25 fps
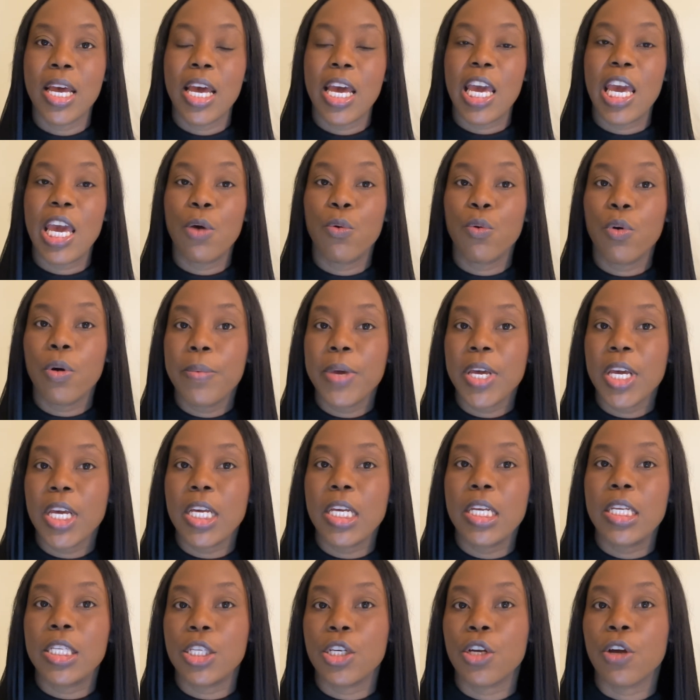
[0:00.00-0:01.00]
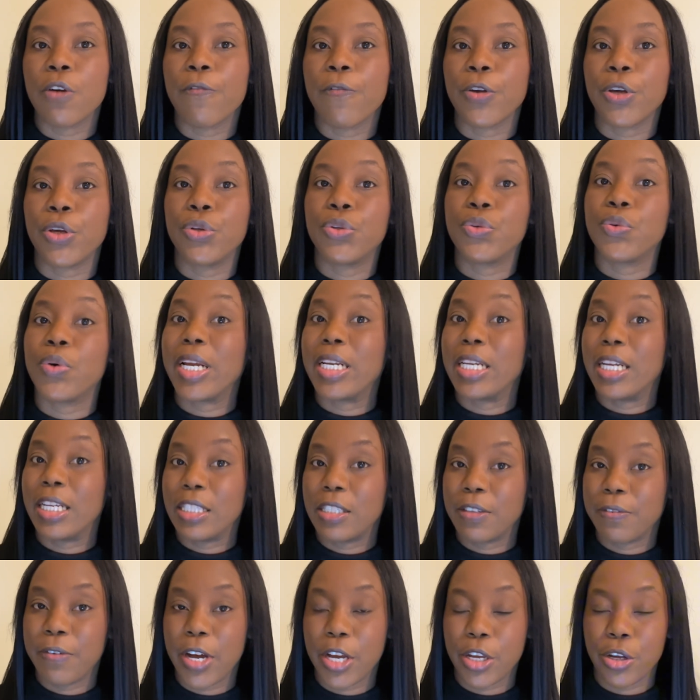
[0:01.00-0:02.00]
it will be easier for you to
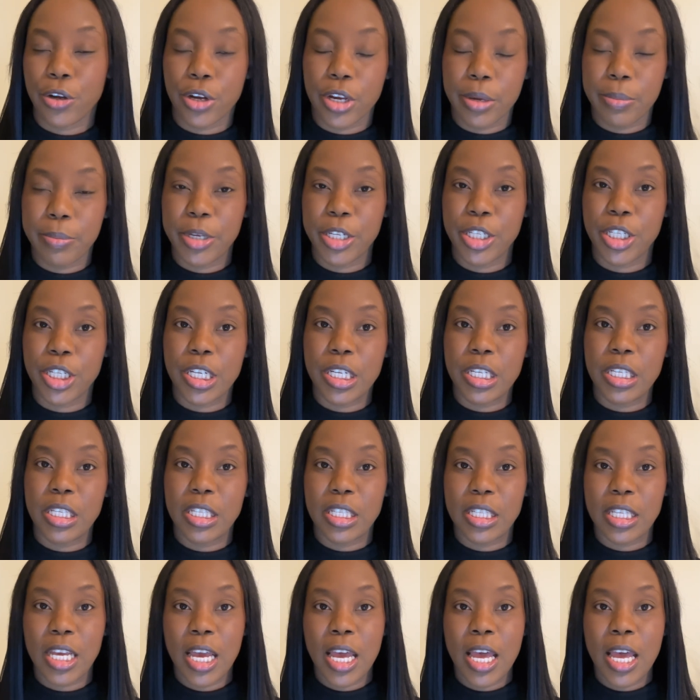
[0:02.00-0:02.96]
identify your images